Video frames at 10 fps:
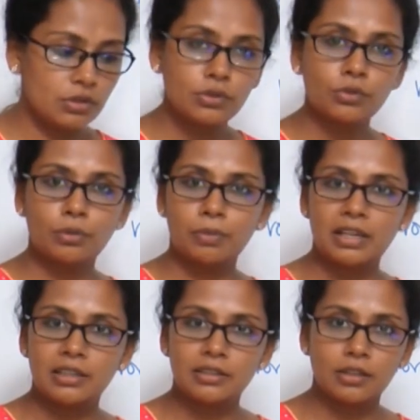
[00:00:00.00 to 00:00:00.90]
So the
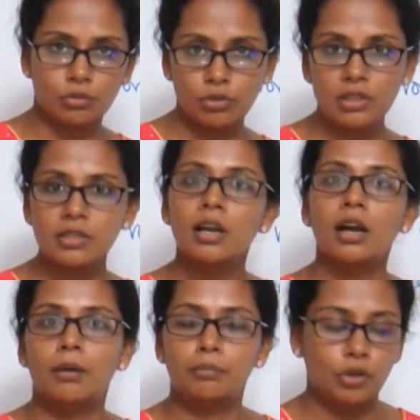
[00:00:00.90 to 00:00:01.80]
platelet count is
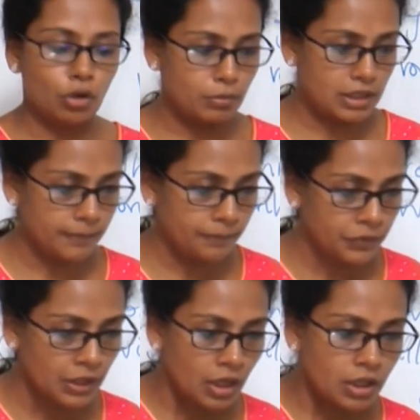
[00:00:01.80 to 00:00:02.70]
abnormal.
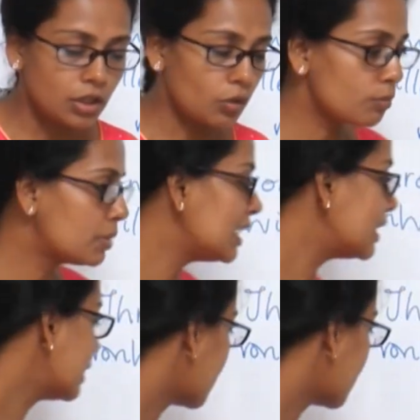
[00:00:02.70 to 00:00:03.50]
Now bleeding